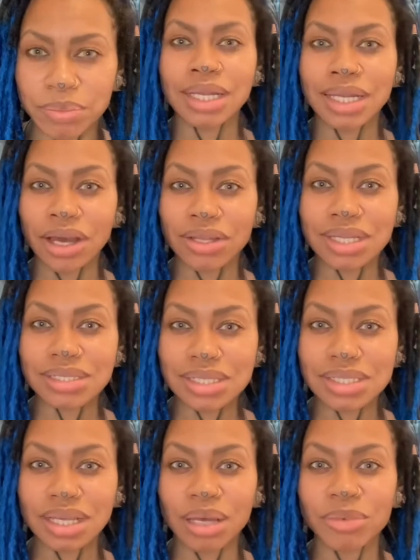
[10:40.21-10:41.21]
Now that
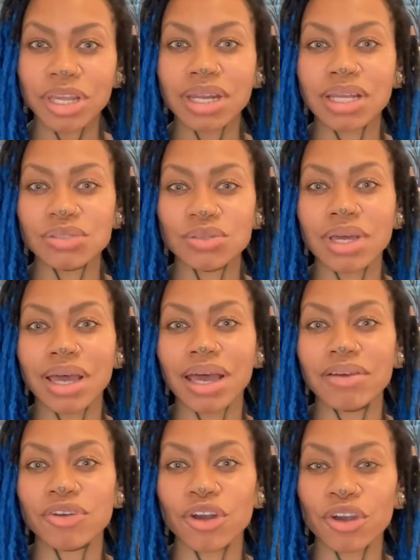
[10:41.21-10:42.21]
does not mean I do not
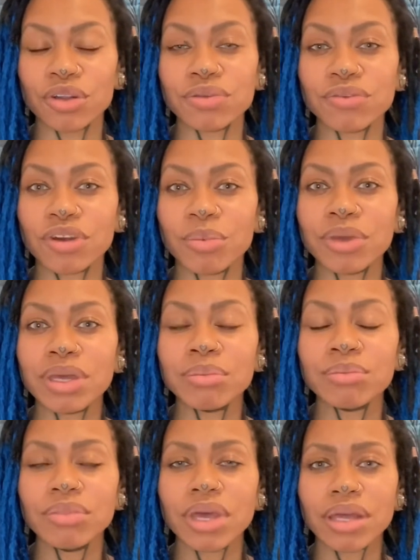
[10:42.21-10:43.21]
have hurt from him,
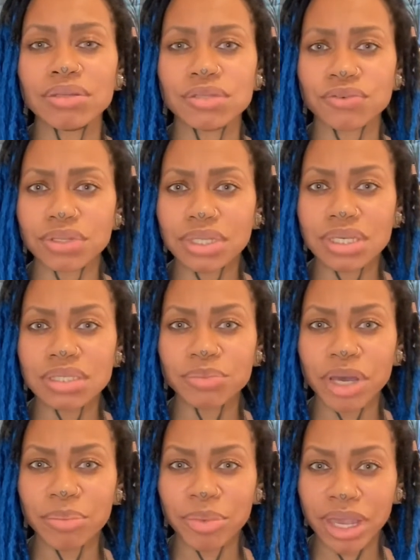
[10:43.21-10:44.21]
and to release
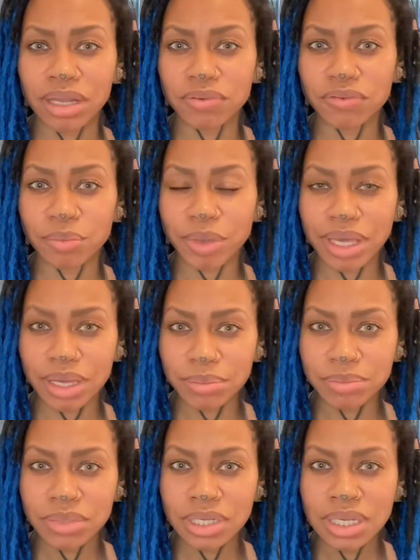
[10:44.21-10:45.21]
my pain from
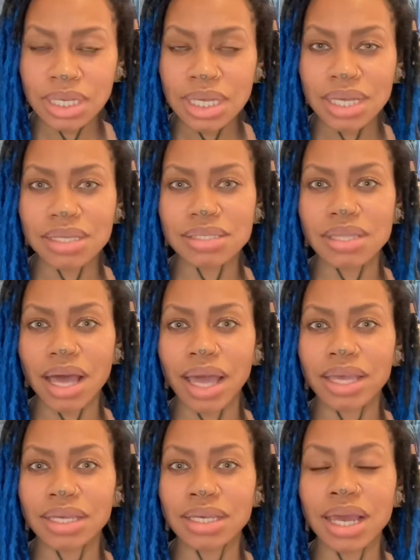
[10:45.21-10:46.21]
him is that
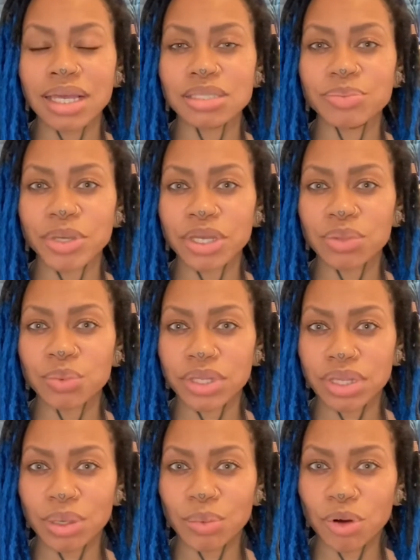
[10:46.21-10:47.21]
he has been with
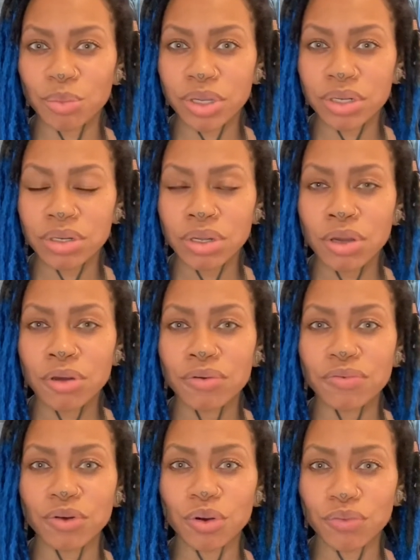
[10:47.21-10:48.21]
a woman
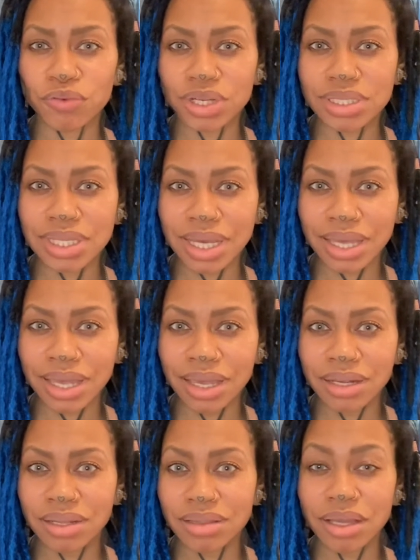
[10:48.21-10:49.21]
for over a
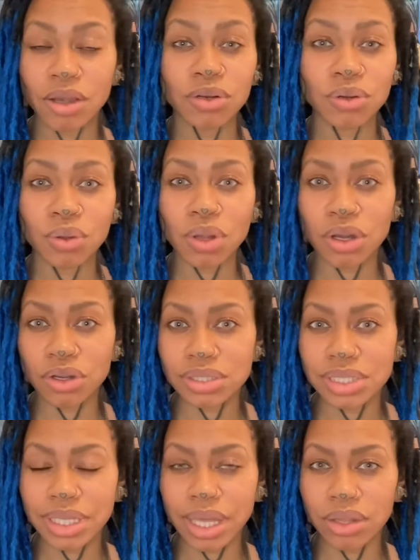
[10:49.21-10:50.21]
decade. They are no longer
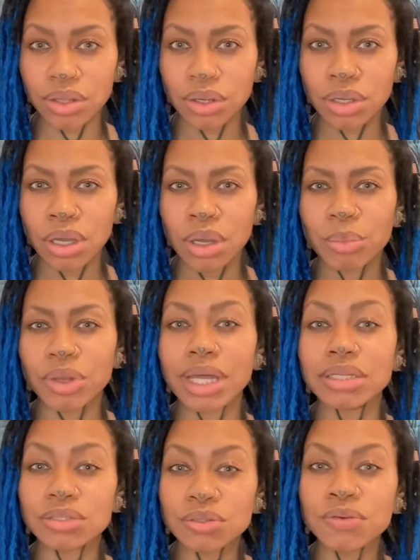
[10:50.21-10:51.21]
together, but I
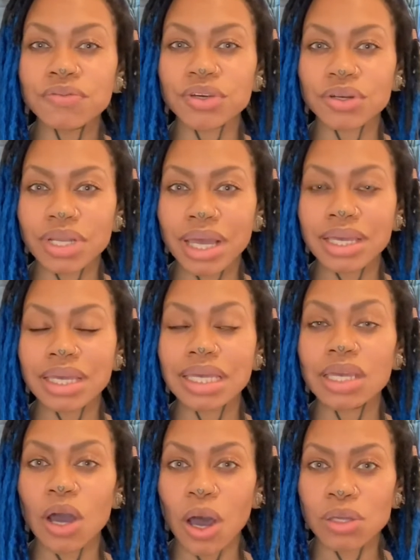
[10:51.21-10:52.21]
do feel like
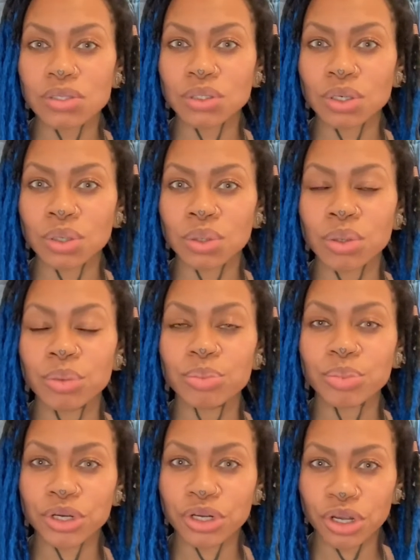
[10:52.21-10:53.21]
he also
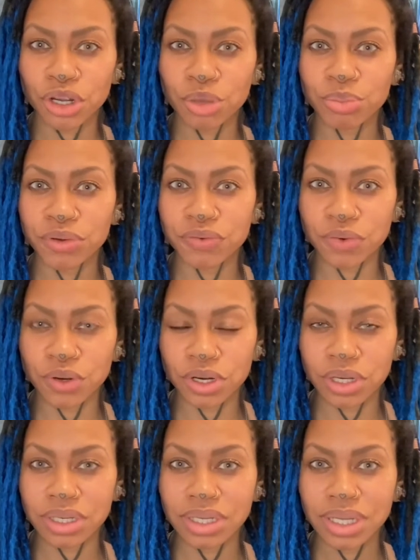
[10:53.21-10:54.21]
put her
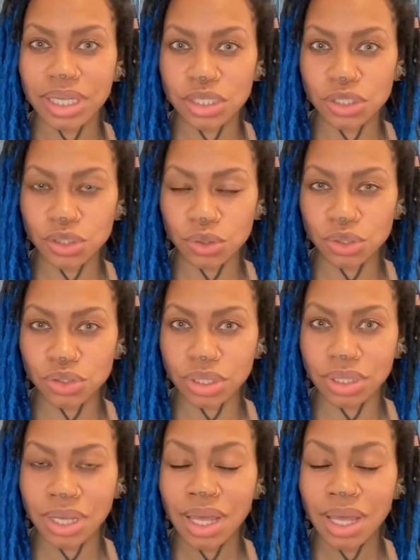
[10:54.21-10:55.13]
before his children.